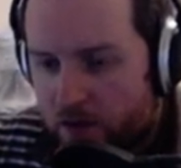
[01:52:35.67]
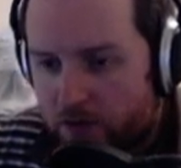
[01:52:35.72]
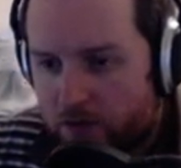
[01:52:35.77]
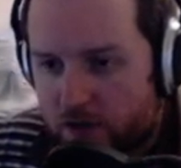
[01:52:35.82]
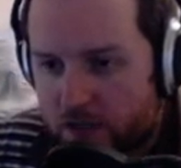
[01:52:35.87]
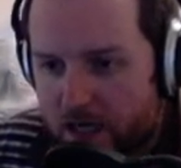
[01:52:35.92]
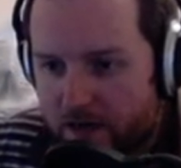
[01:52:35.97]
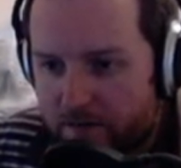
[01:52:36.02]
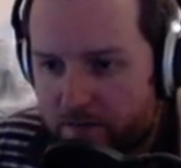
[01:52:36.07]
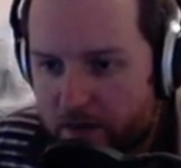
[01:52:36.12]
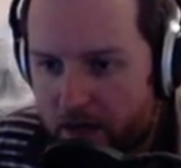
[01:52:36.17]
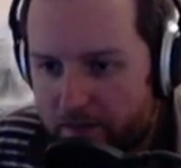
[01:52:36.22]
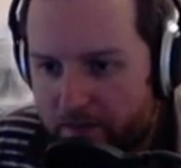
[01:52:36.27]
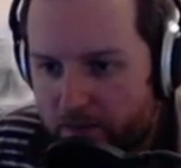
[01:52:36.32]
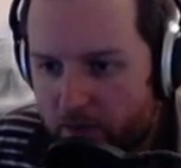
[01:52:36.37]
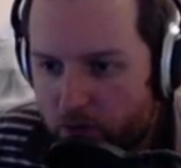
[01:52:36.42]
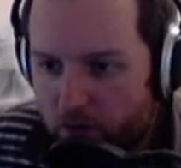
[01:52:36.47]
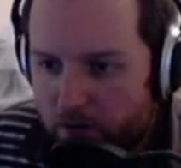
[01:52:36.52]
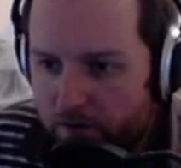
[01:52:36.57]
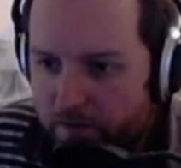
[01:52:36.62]
Did you just have map
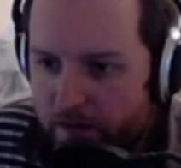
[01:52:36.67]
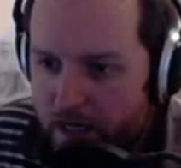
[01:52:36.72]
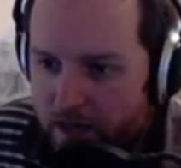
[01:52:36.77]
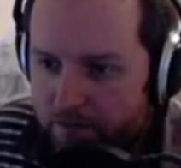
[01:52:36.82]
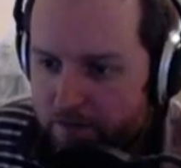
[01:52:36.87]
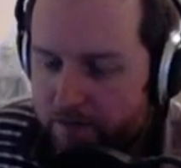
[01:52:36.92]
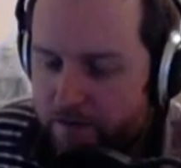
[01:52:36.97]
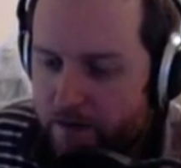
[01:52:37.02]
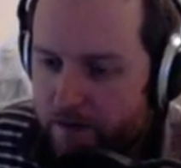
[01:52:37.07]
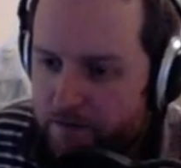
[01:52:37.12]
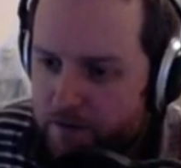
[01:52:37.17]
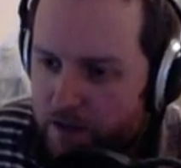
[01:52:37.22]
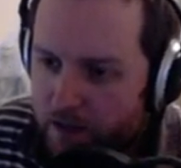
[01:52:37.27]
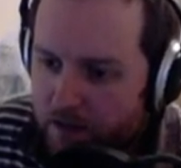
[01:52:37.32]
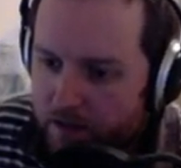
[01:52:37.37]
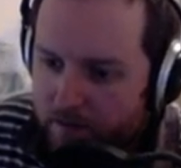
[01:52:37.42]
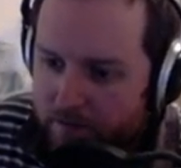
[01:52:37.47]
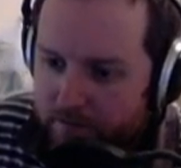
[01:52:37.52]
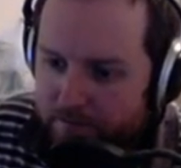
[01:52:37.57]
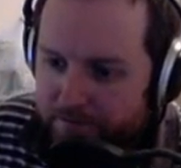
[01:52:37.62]
45 and
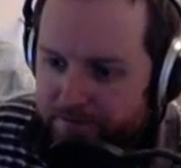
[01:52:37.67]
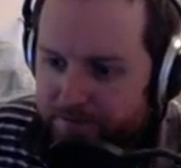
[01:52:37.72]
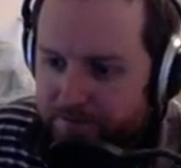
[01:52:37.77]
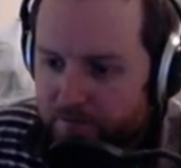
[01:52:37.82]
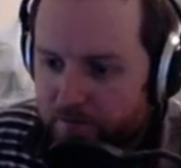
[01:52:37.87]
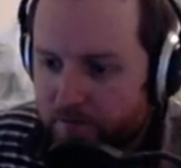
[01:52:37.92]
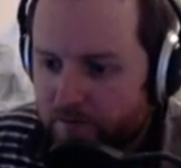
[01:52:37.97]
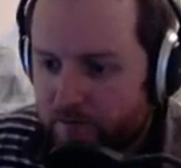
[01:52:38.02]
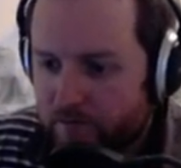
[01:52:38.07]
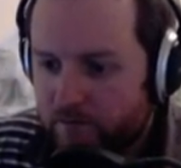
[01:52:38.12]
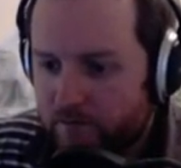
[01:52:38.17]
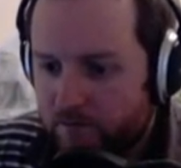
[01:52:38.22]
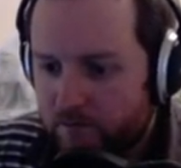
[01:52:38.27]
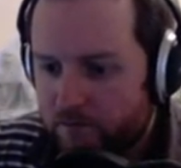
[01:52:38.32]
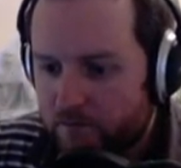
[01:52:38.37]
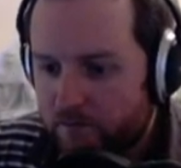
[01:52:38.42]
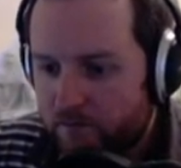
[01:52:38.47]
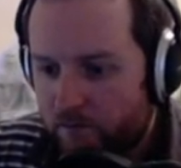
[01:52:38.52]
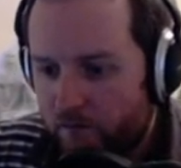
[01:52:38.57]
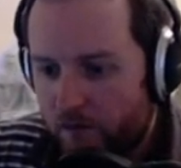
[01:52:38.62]
50? Yeah.
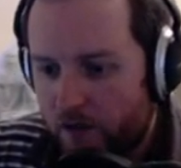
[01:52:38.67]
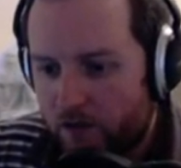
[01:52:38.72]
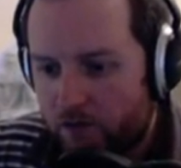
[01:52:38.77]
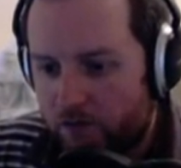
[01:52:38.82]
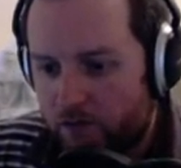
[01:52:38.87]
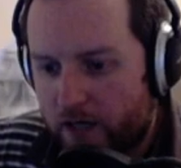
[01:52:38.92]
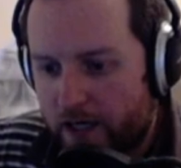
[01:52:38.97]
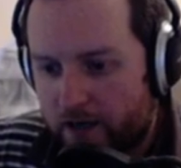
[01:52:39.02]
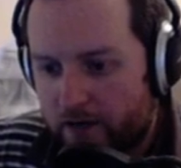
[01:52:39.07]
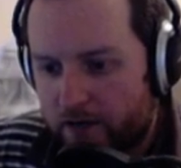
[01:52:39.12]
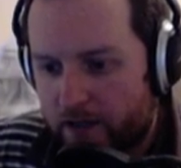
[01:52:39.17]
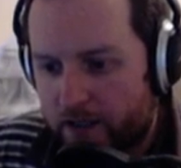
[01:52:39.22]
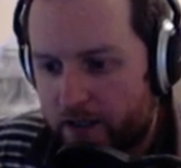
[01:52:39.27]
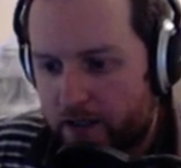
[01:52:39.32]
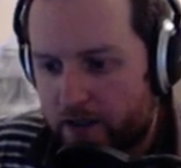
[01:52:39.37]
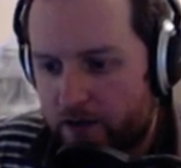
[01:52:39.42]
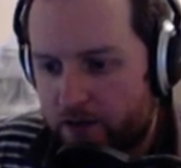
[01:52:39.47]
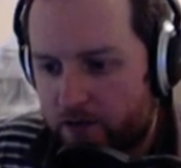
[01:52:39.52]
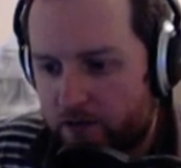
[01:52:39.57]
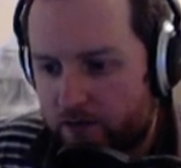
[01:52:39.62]
Right,
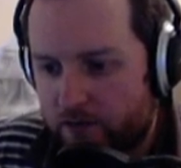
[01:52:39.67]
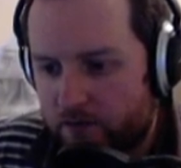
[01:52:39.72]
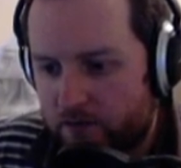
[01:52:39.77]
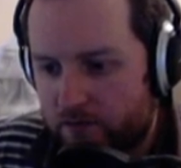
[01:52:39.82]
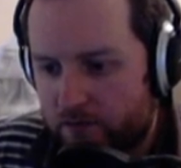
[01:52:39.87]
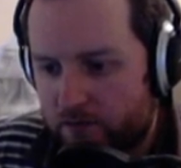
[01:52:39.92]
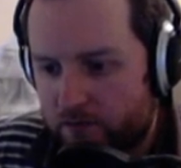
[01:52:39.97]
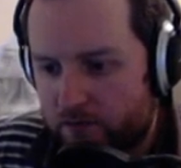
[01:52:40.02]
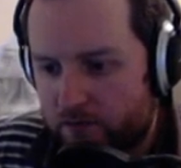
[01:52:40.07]
okay, cool.